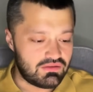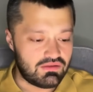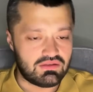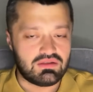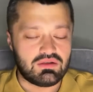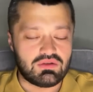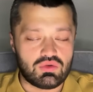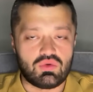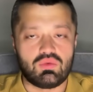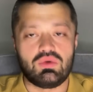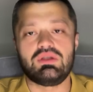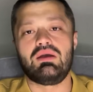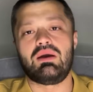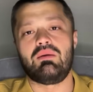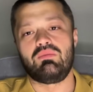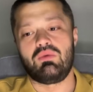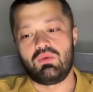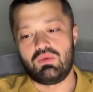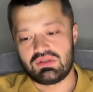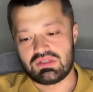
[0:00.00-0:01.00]
It's always
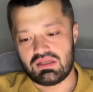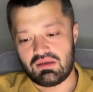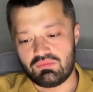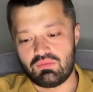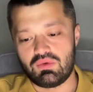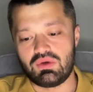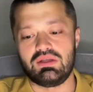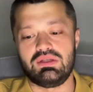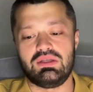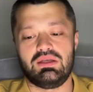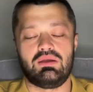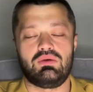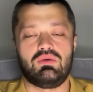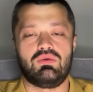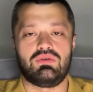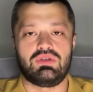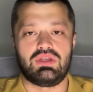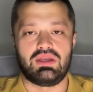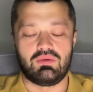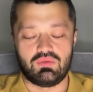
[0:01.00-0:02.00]
tough, always tough. What is there to
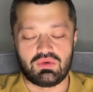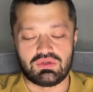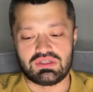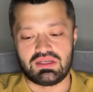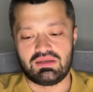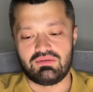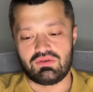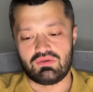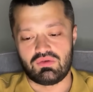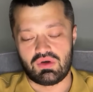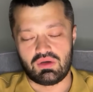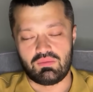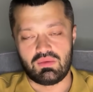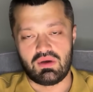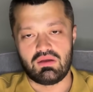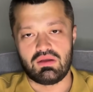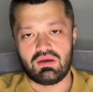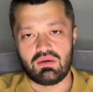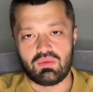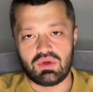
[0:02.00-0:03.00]
say? What's left to talk
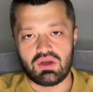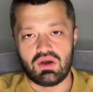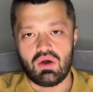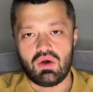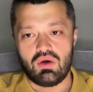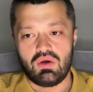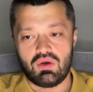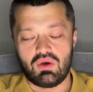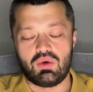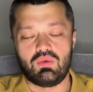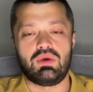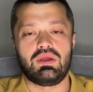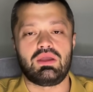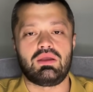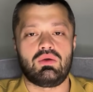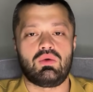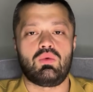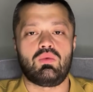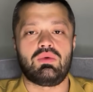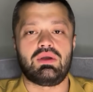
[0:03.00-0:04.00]
about? We all already
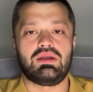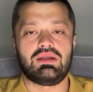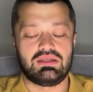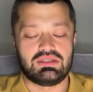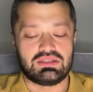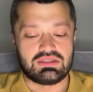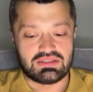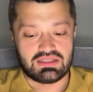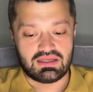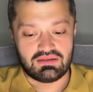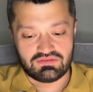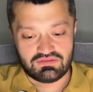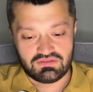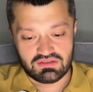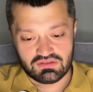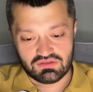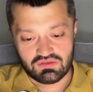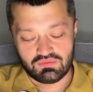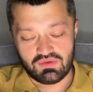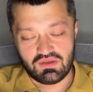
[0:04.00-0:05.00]
know that it's tough
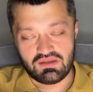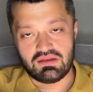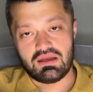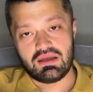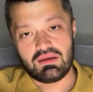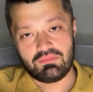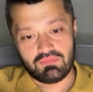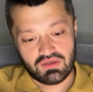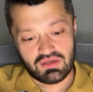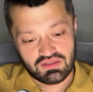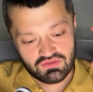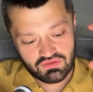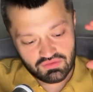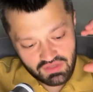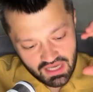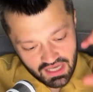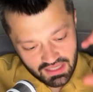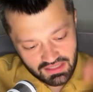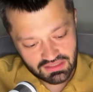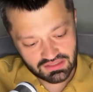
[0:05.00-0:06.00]
in Donbas. But in
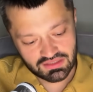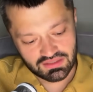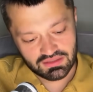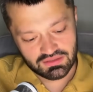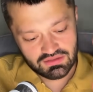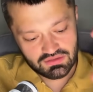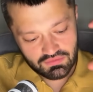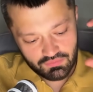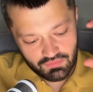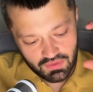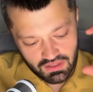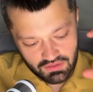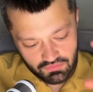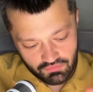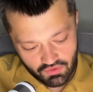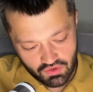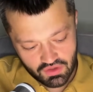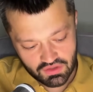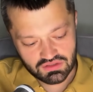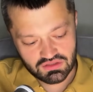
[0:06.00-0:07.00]
reality, the main
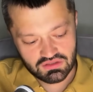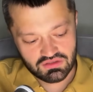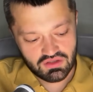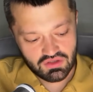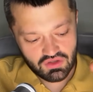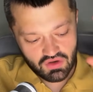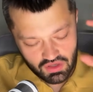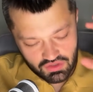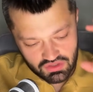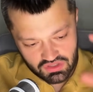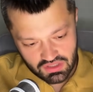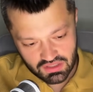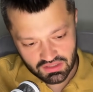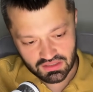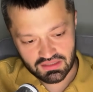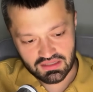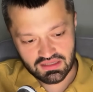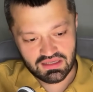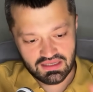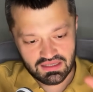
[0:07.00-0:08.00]
point, the logic,
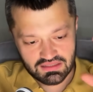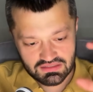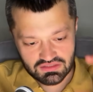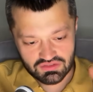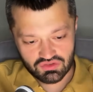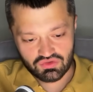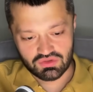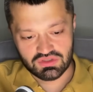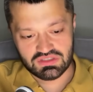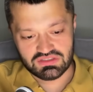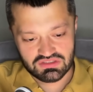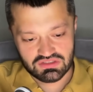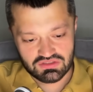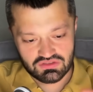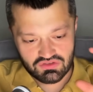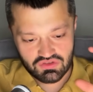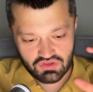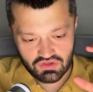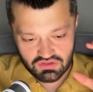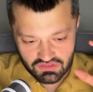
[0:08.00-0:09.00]
and the twists
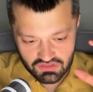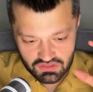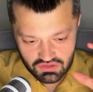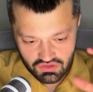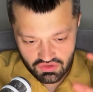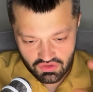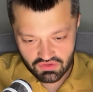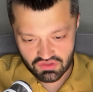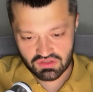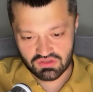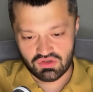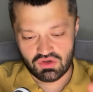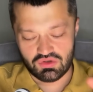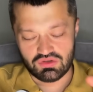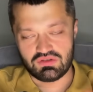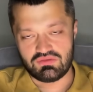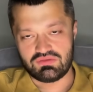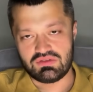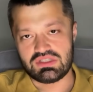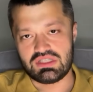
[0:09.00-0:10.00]
and turns, including
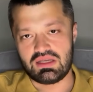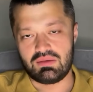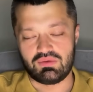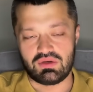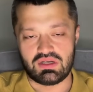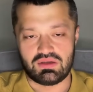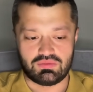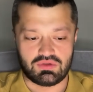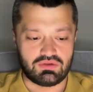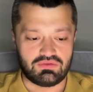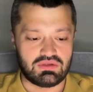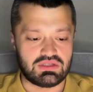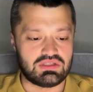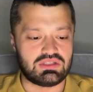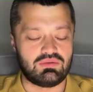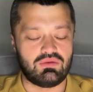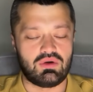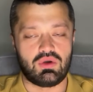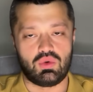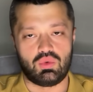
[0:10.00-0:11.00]
those of the summer enemy
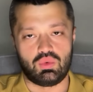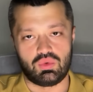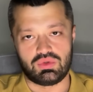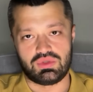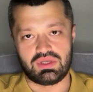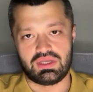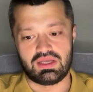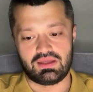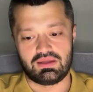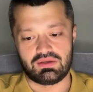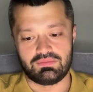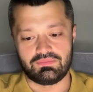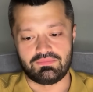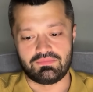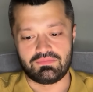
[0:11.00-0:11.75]
offensive, are all here.